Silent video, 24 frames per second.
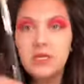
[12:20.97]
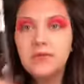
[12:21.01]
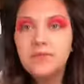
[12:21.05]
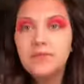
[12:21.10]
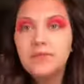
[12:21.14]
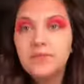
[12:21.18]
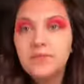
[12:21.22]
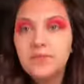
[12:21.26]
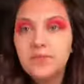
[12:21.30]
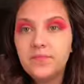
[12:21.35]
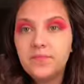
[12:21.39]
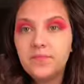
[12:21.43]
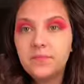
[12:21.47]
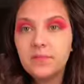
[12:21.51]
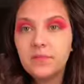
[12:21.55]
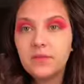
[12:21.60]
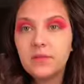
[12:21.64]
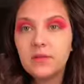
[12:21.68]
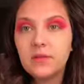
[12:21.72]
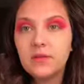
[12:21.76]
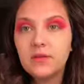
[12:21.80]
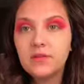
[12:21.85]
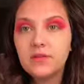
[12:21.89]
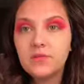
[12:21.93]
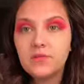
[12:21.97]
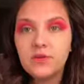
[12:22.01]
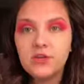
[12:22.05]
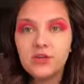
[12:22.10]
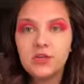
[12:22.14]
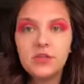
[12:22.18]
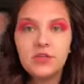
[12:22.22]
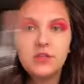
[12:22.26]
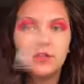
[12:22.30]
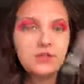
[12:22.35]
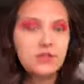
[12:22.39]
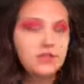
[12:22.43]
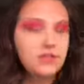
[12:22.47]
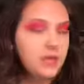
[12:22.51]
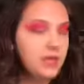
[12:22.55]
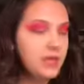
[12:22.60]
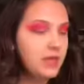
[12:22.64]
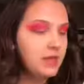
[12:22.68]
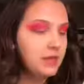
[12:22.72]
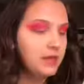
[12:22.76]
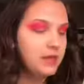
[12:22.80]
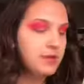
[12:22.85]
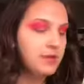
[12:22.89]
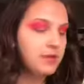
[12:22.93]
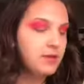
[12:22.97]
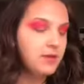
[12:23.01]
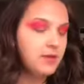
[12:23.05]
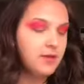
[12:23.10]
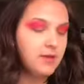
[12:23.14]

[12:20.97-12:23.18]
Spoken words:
that's what she looks like,